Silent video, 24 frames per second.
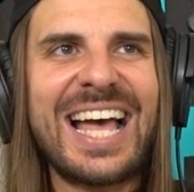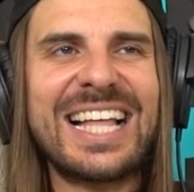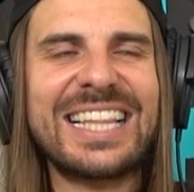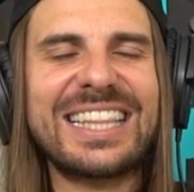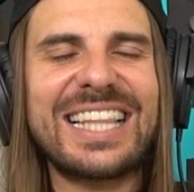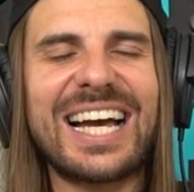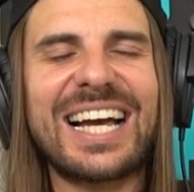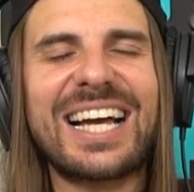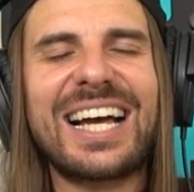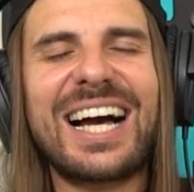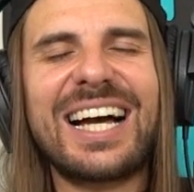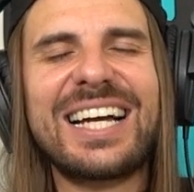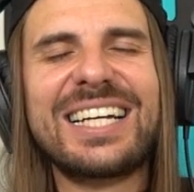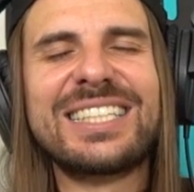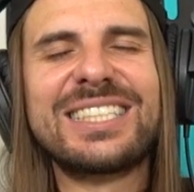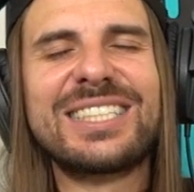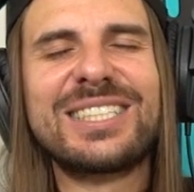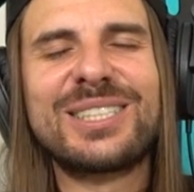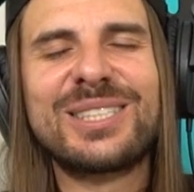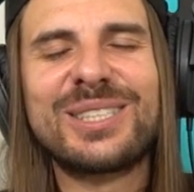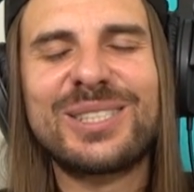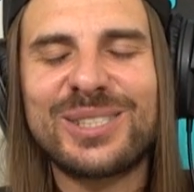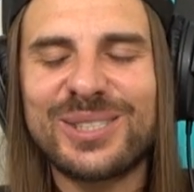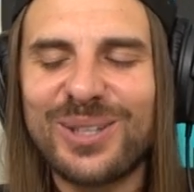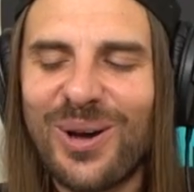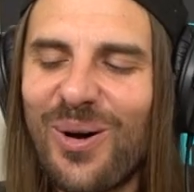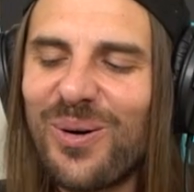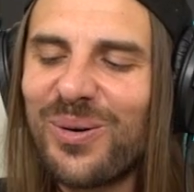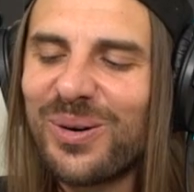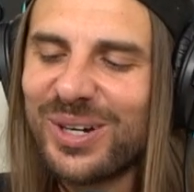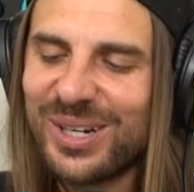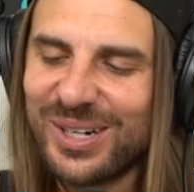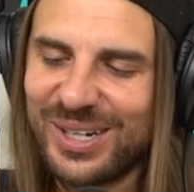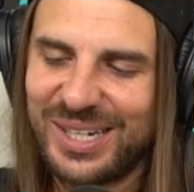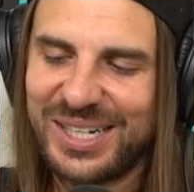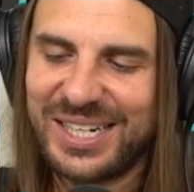That guy is so
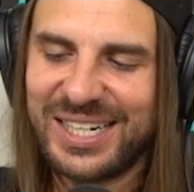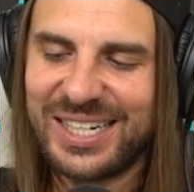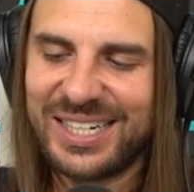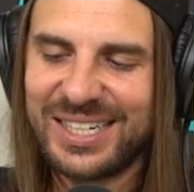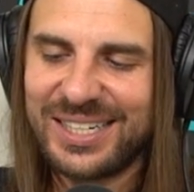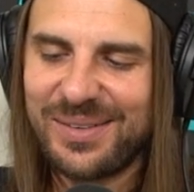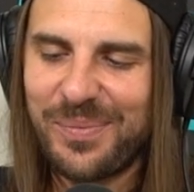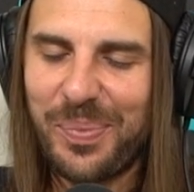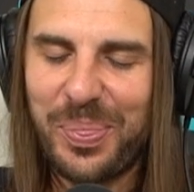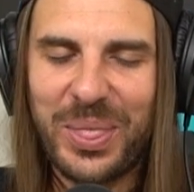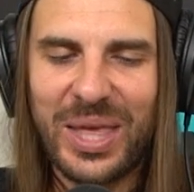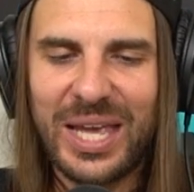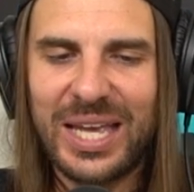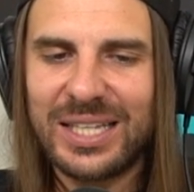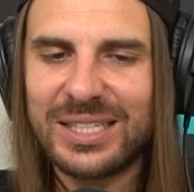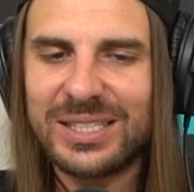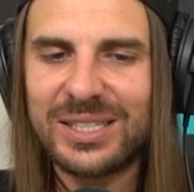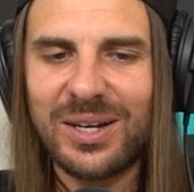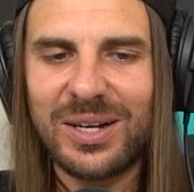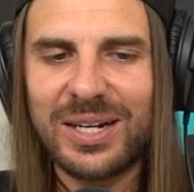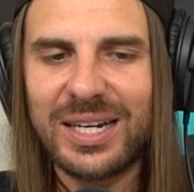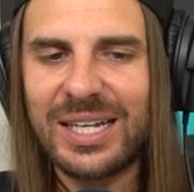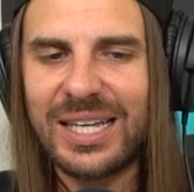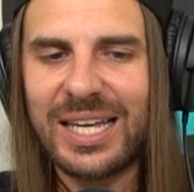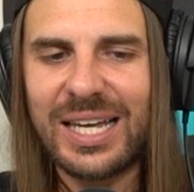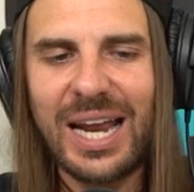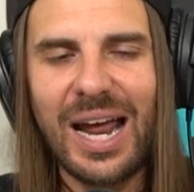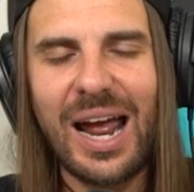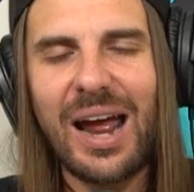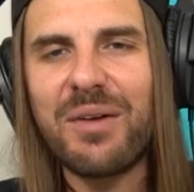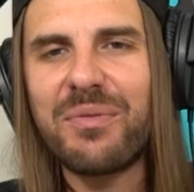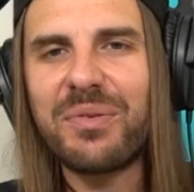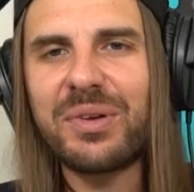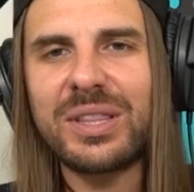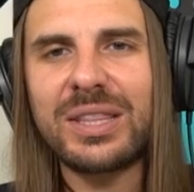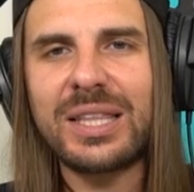good. He's going to get
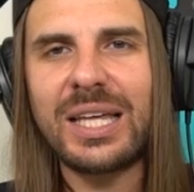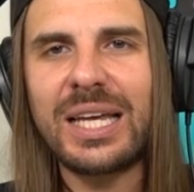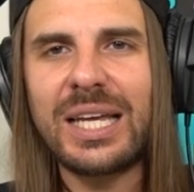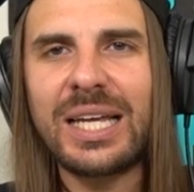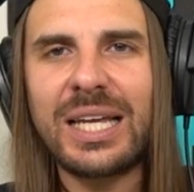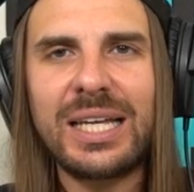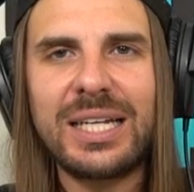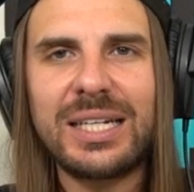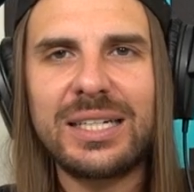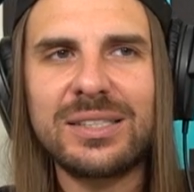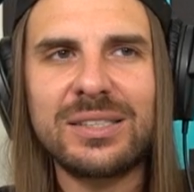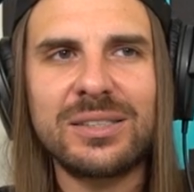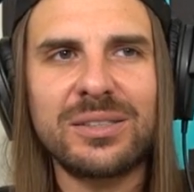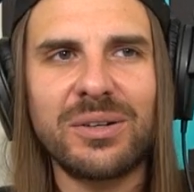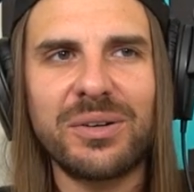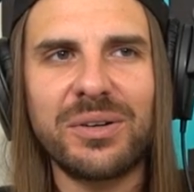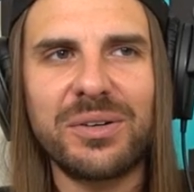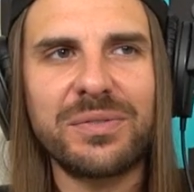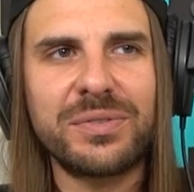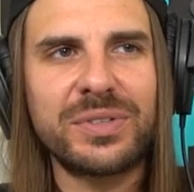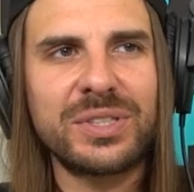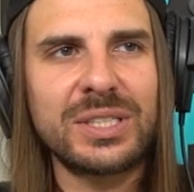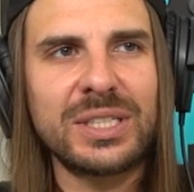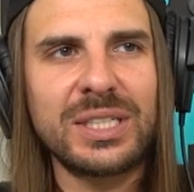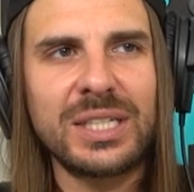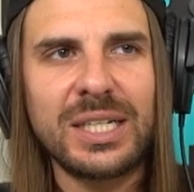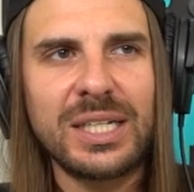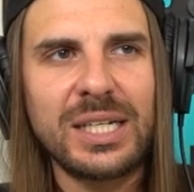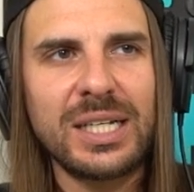everything he deserves.